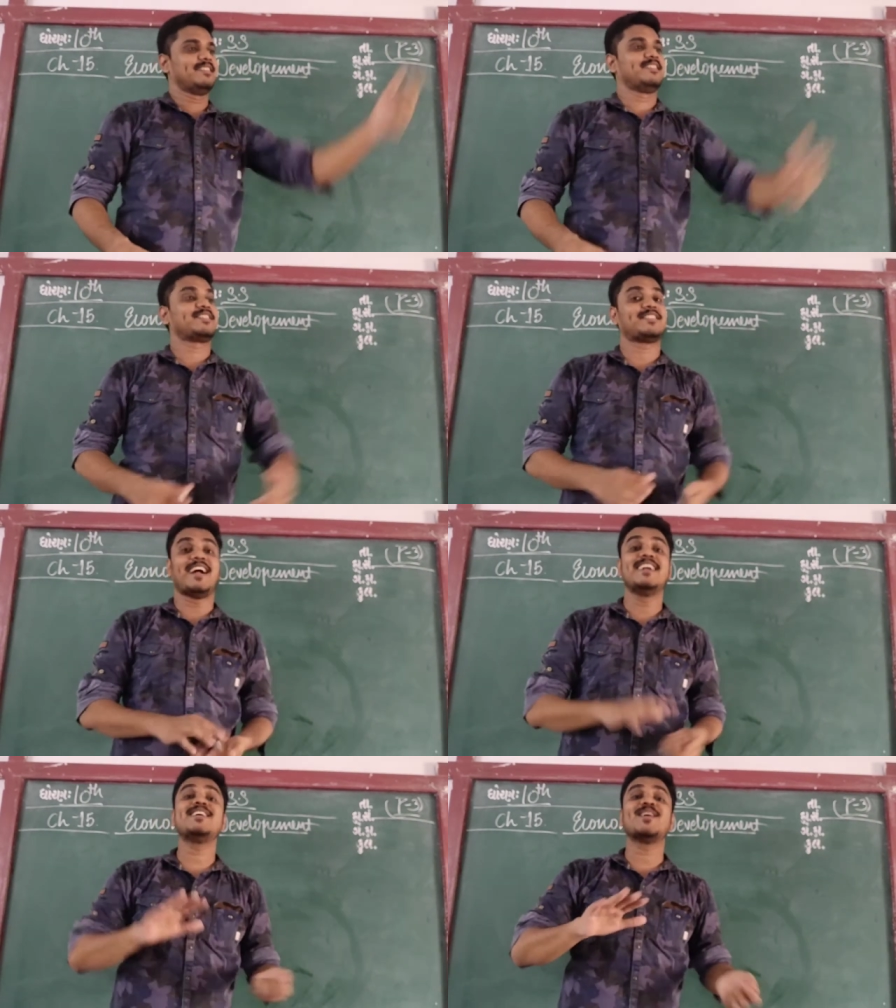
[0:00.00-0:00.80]

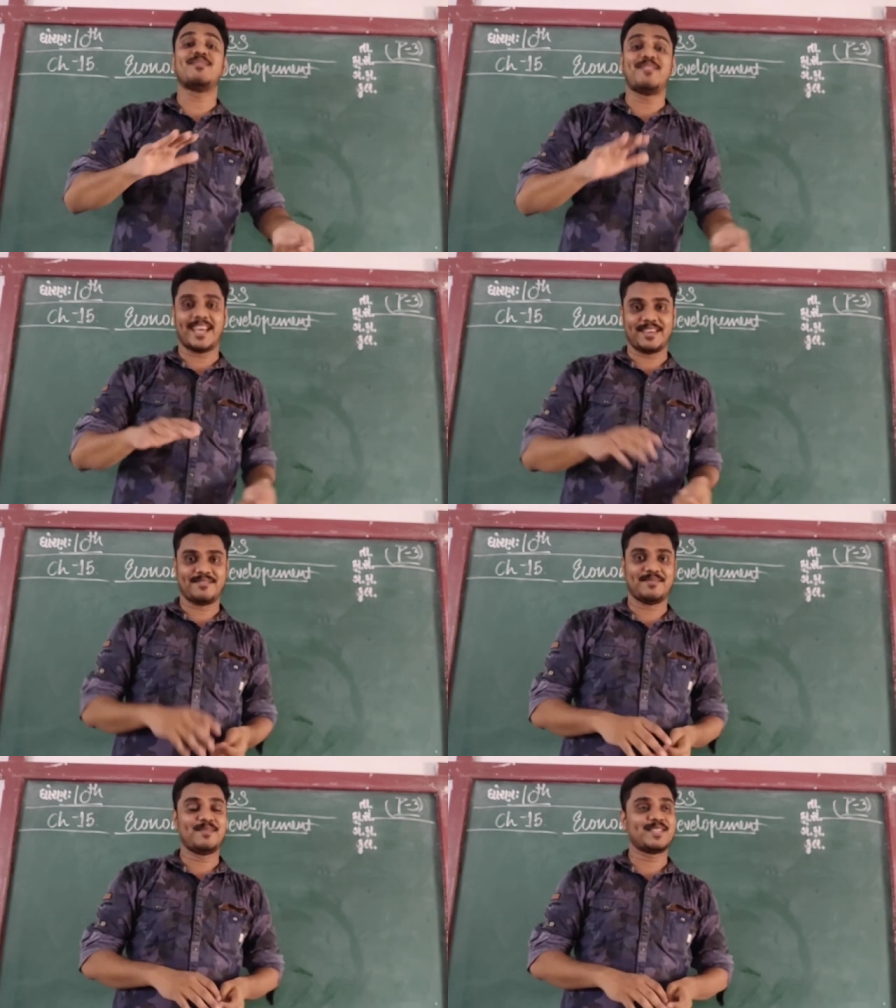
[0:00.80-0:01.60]
standard of life.
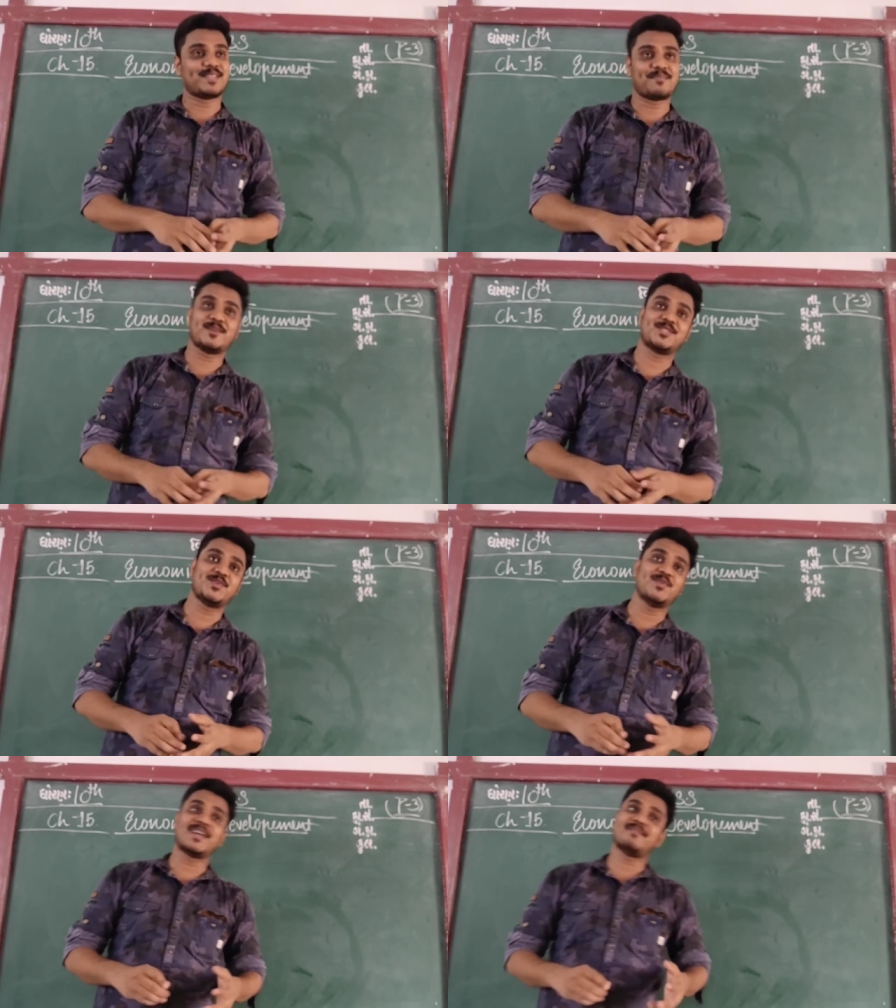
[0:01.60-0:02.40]
Suppose
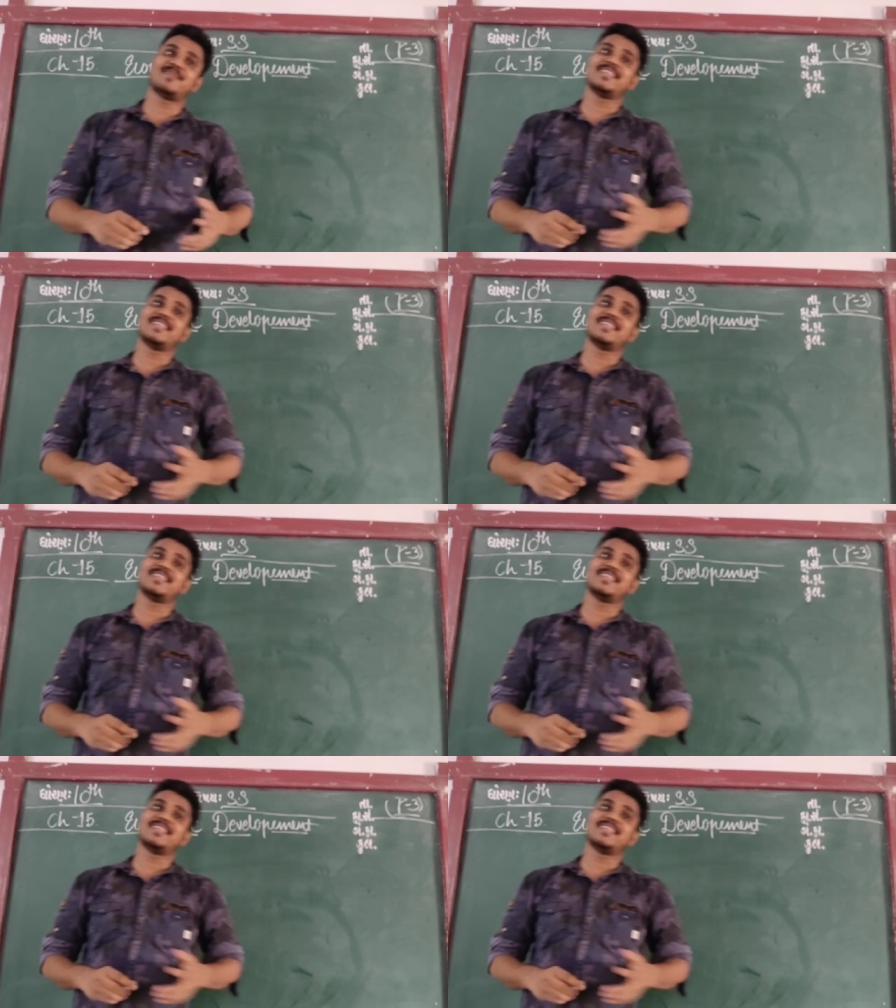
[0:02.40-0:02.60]
you are